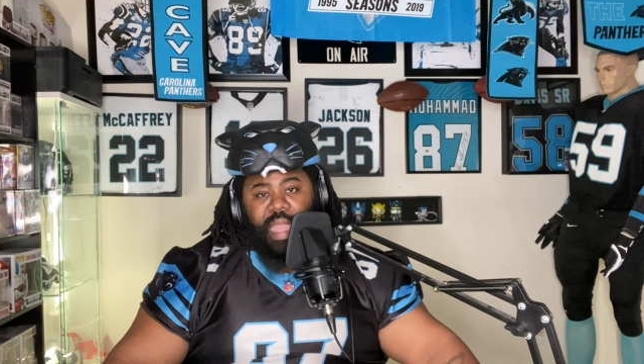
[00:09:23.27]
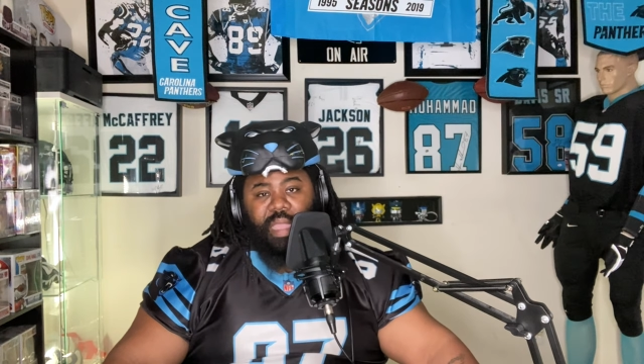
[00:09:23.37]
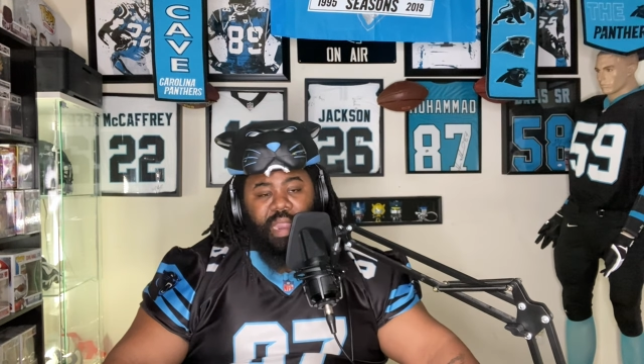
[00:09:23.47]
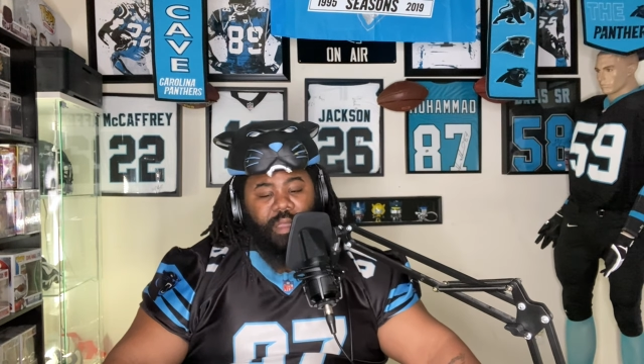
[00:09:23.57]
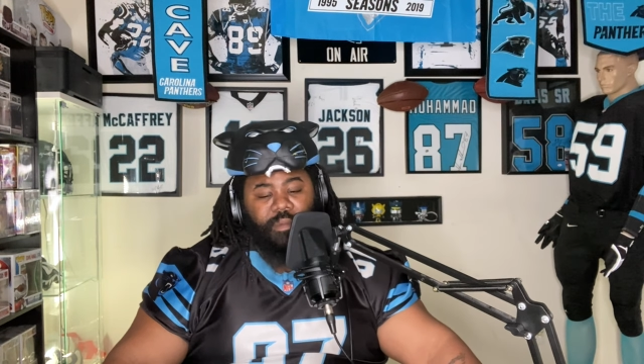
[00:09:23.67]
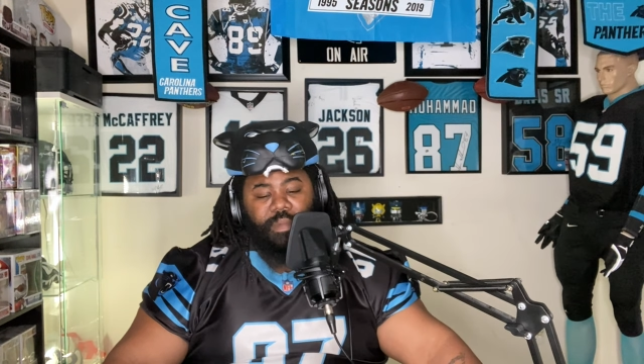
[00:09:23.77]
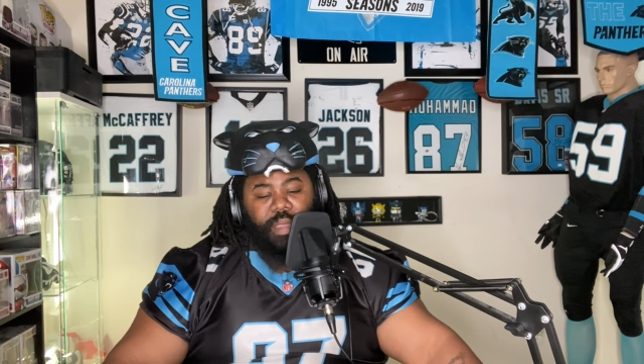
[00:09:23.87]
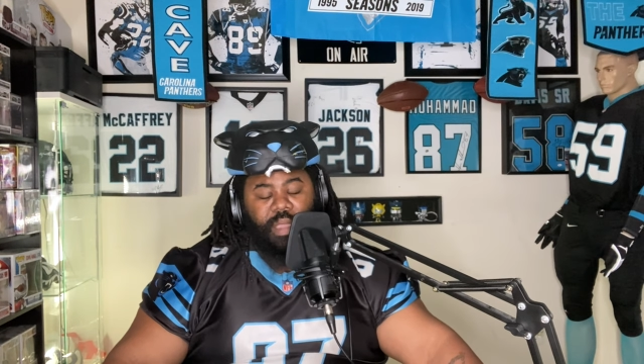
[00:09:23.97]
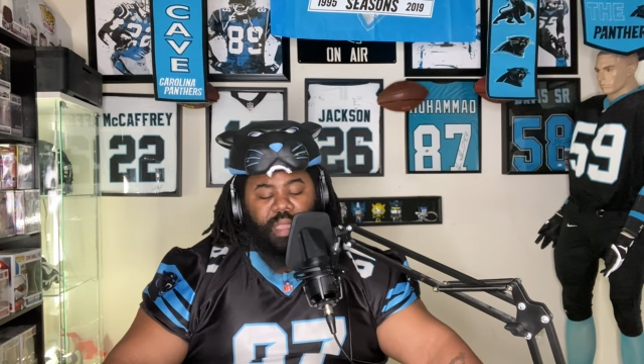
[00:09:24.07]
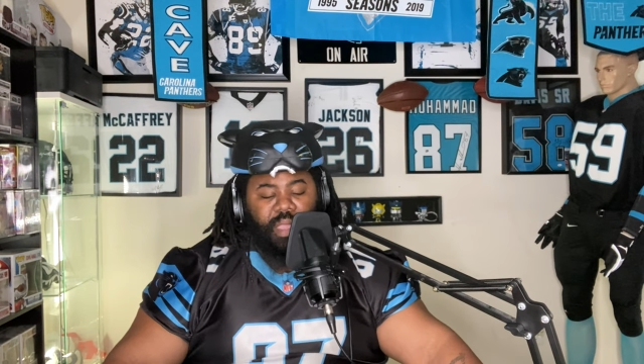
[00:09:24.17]
you know,
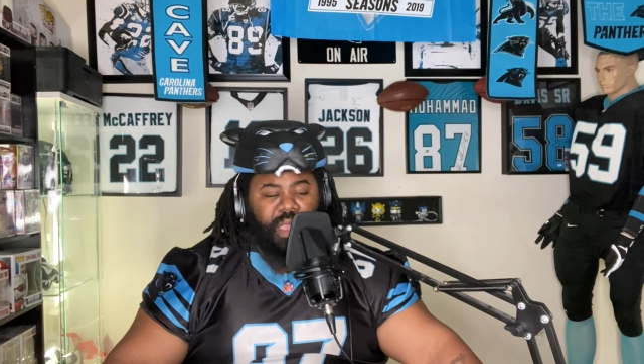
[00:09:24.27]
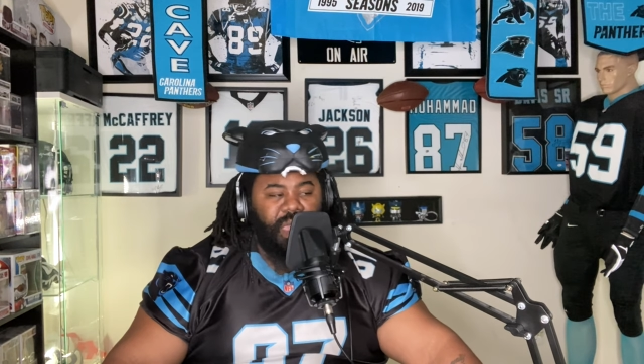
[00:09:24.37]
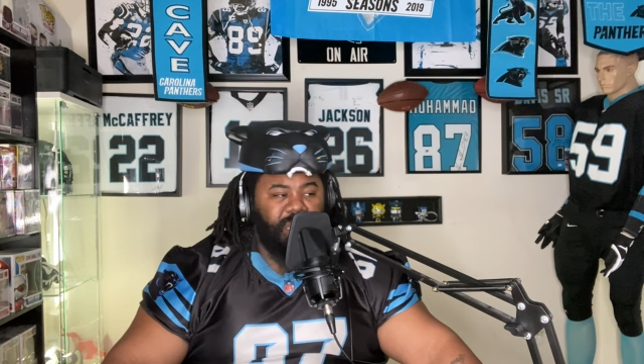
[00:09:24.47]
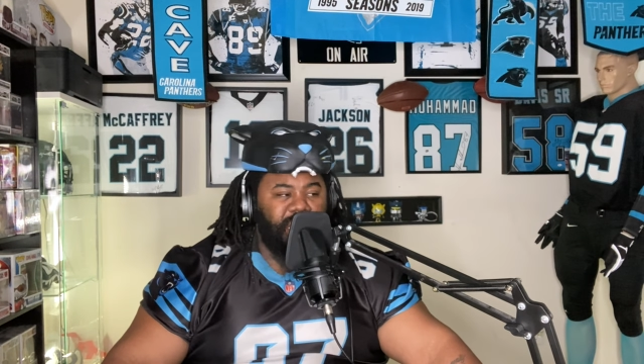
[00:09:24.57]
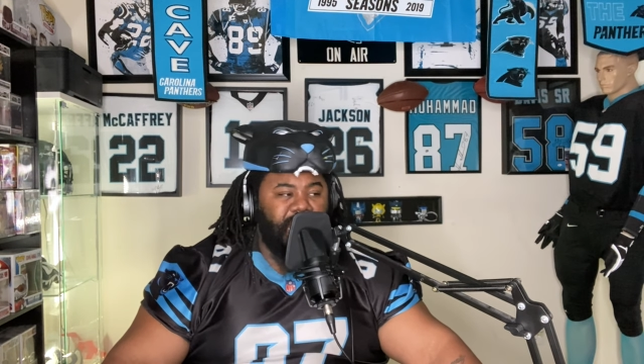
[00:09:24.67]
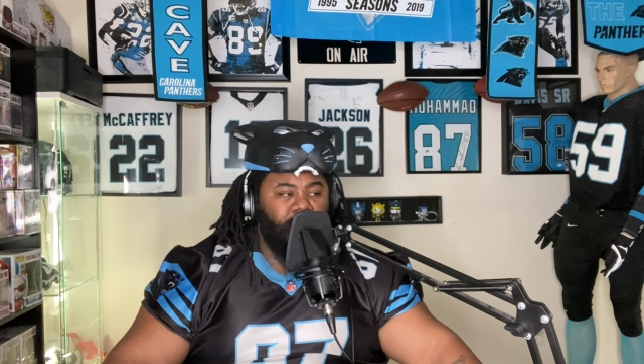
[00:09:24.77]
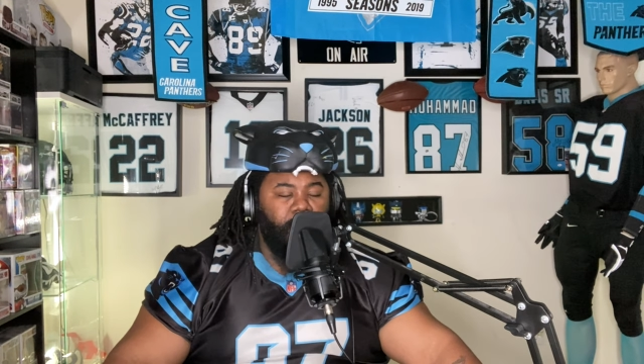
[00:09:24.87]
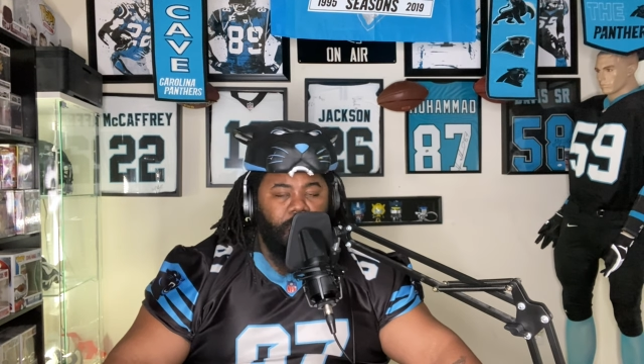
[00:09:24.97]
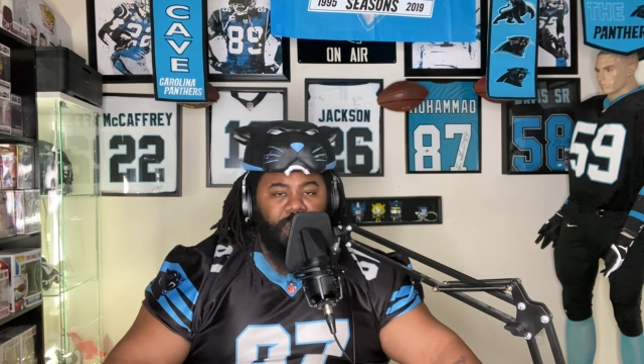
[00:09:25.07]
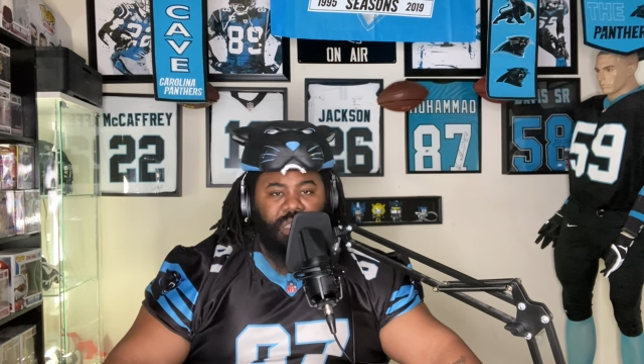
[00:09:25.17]
it's not
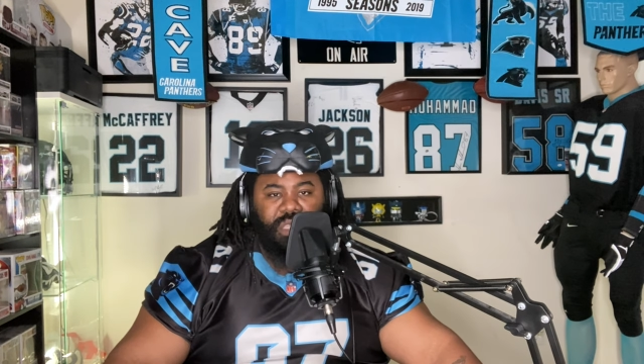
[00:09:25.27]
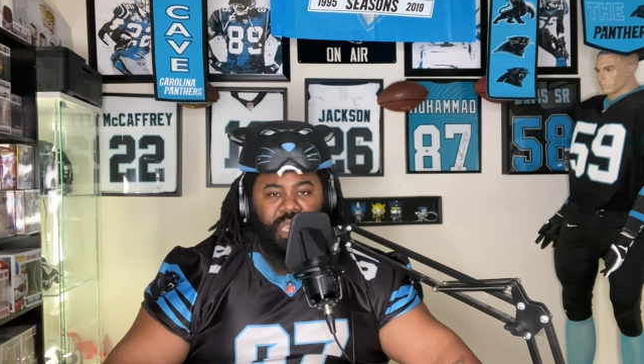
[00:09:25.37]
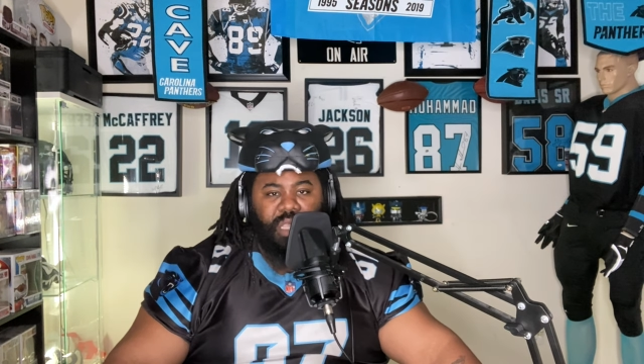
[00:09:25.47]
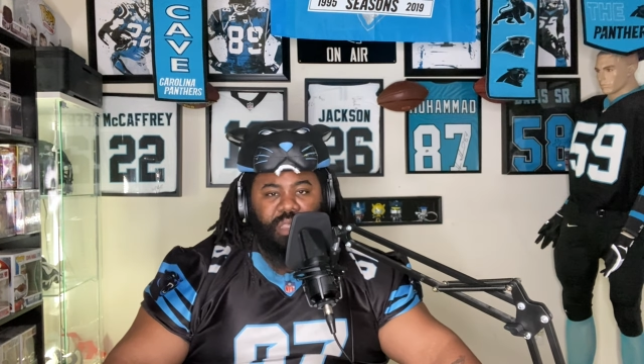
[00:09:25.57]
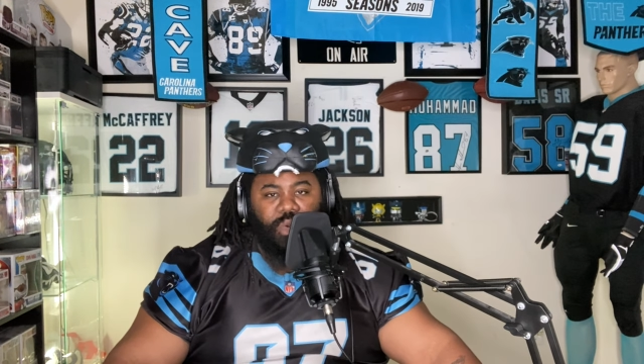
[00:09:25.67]
hard to see